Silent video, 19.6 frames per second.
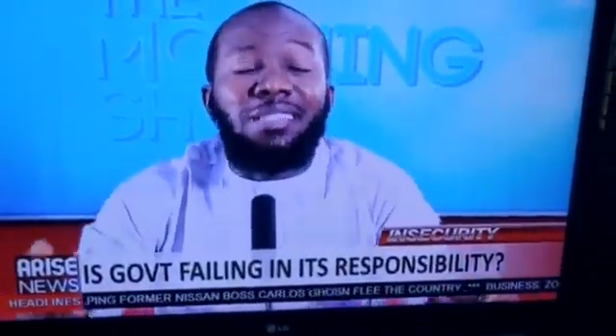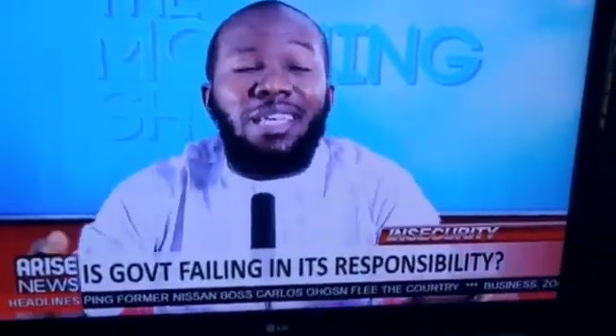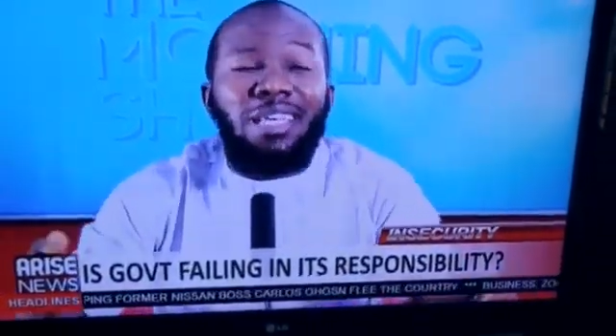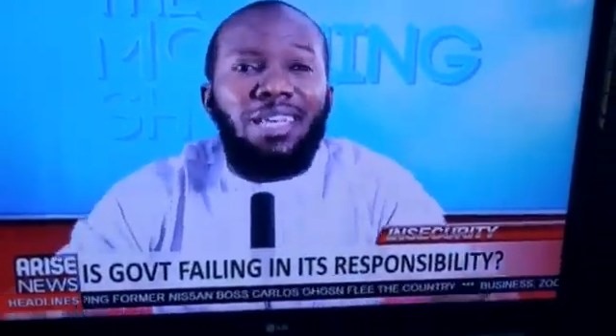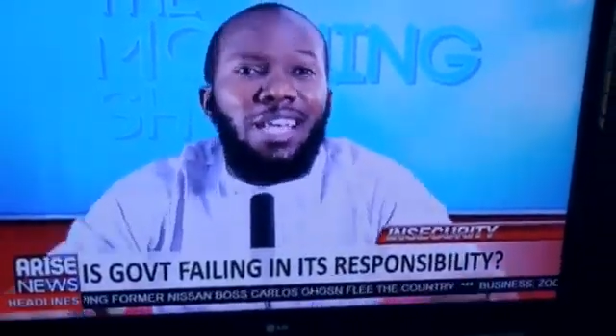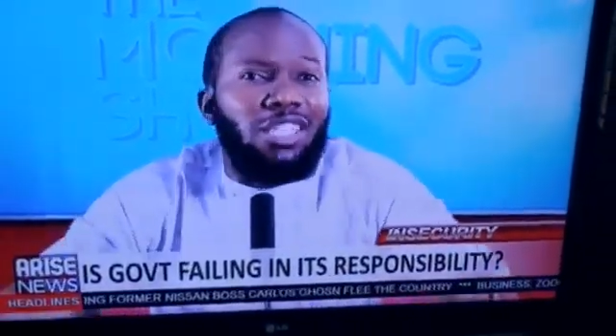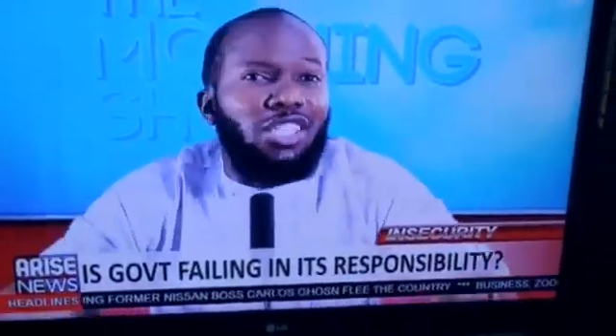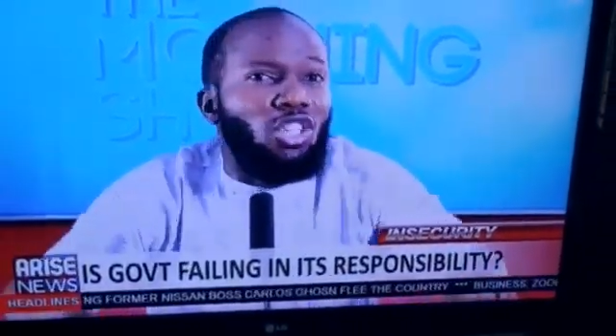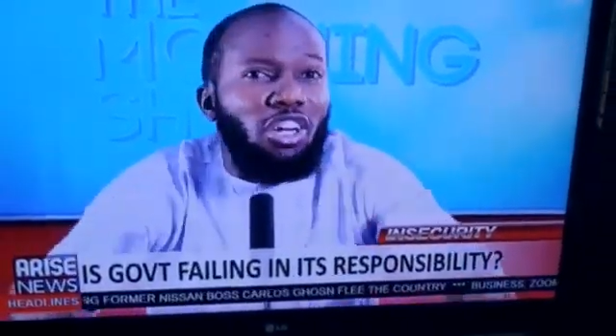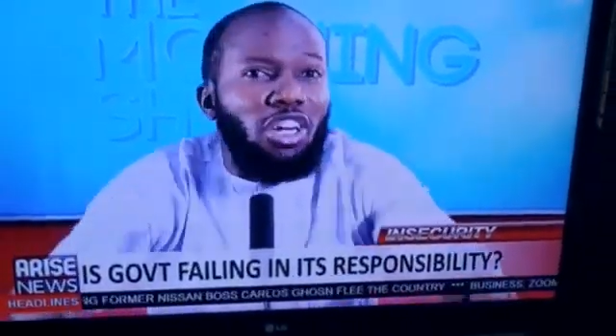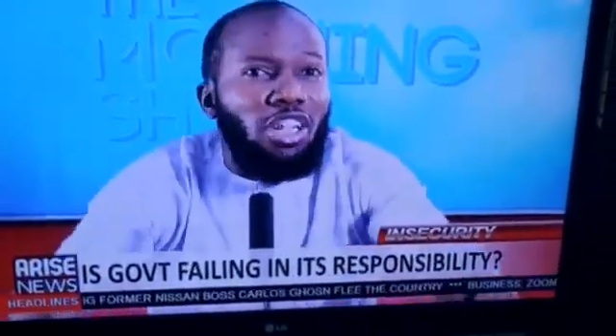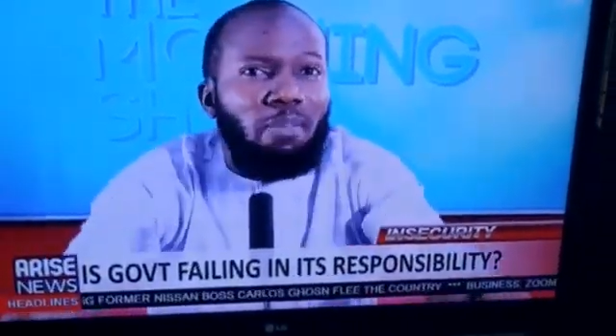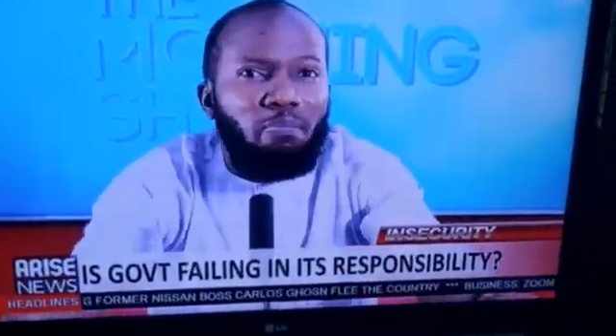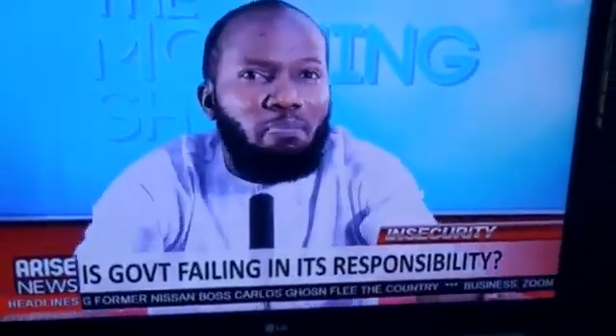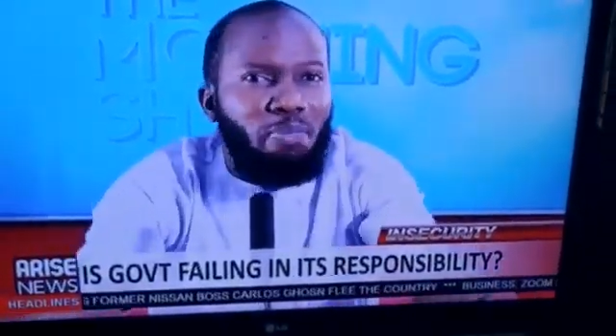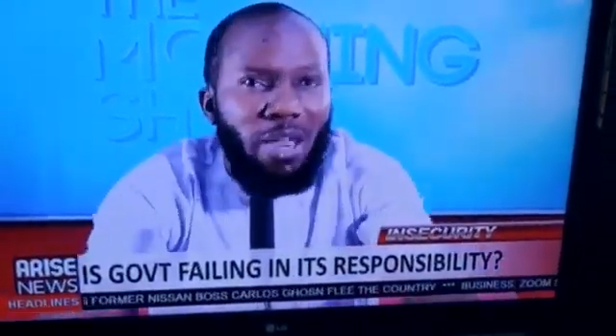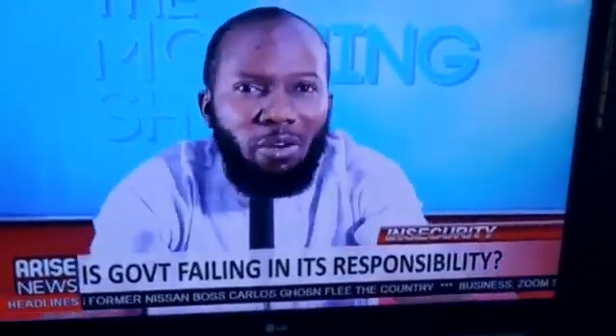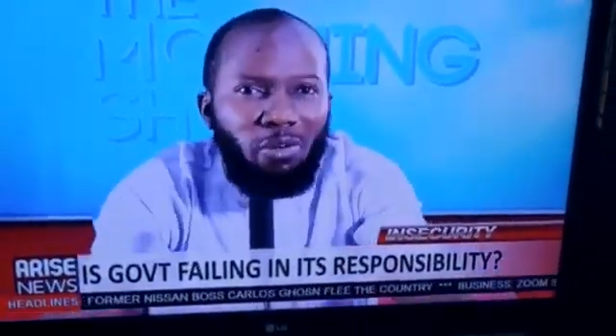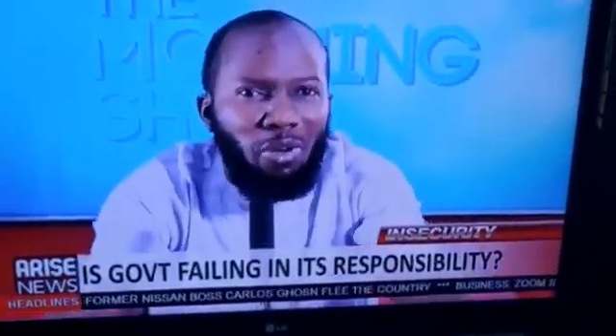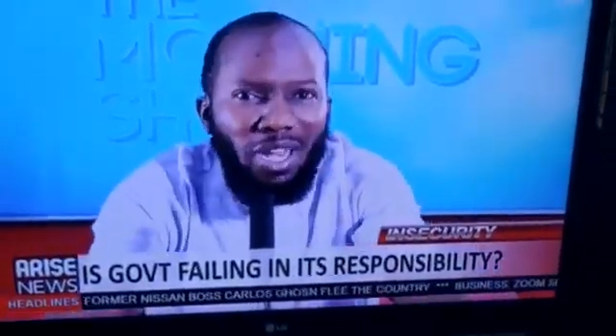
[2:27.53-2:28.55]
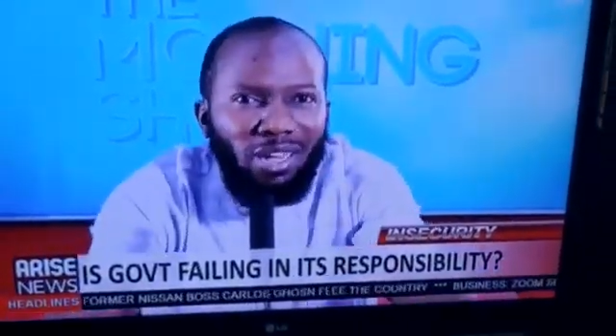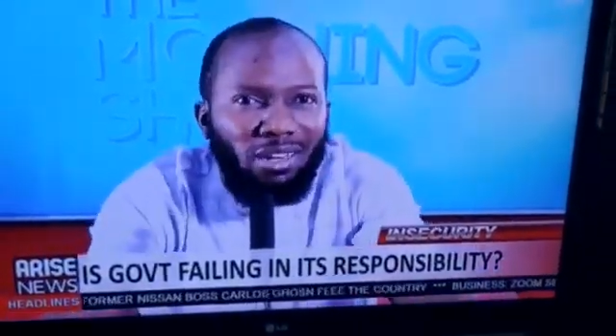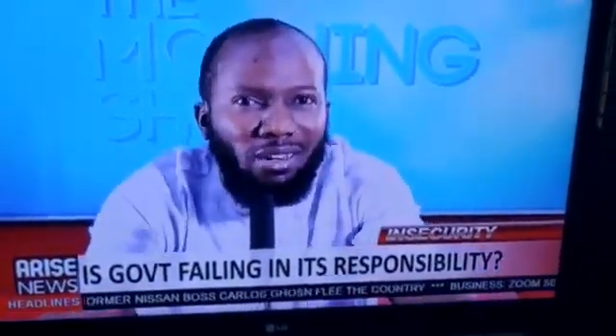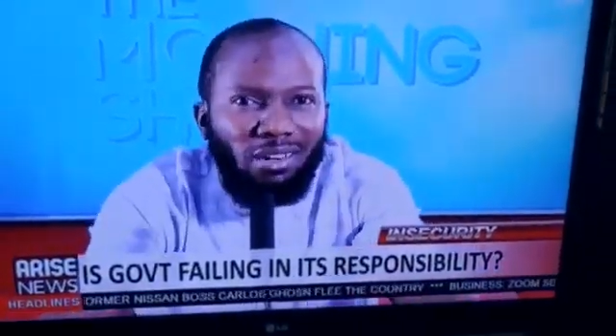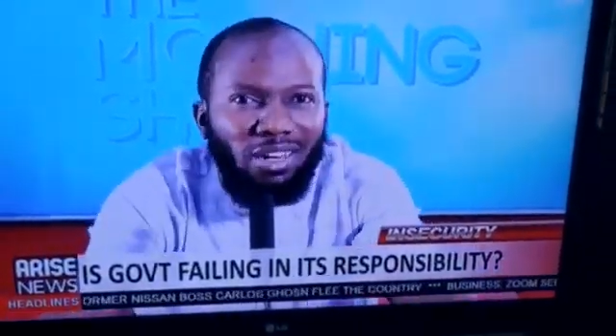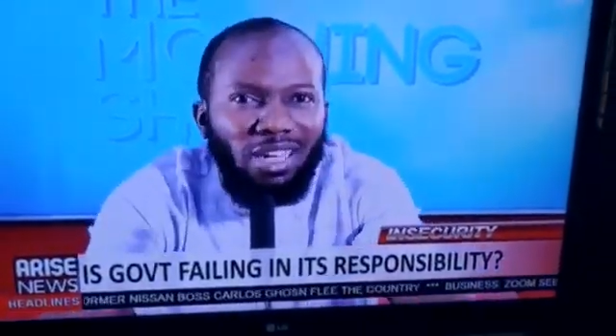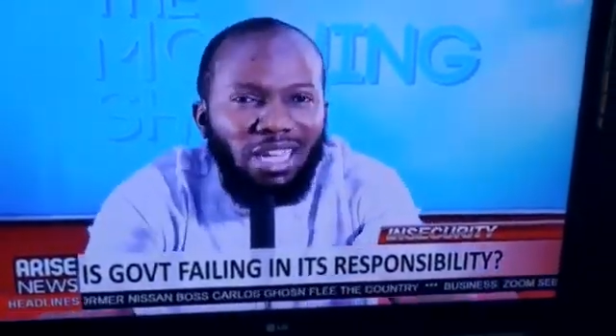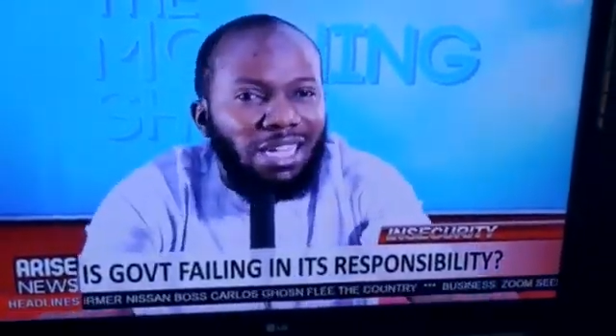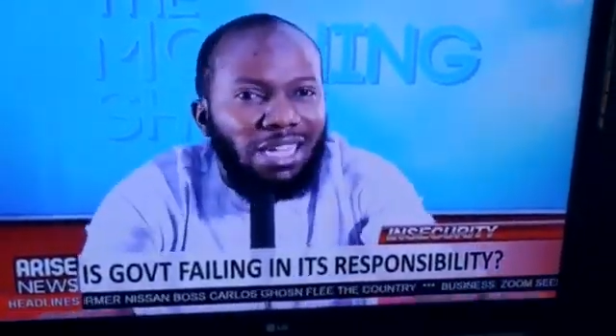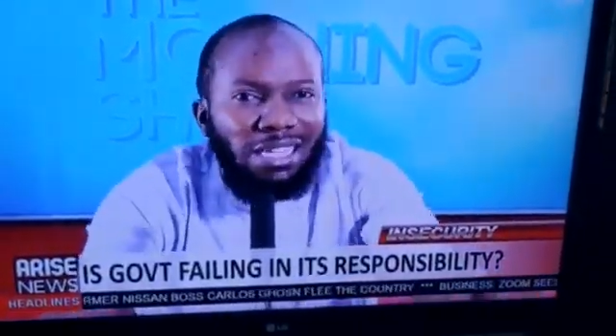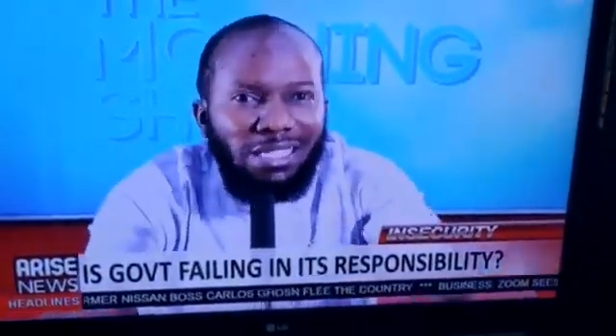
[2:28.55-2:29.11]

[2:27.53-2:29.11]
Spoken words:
It's a nation in peril.